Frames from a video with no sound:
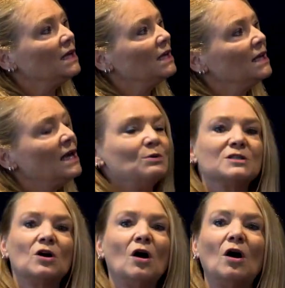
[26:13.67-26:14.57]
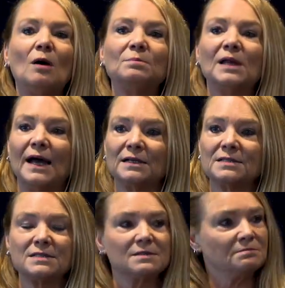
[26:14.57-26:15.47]
He was a
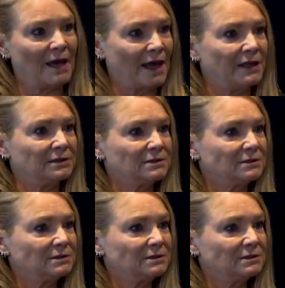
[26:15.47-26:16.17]
complex man.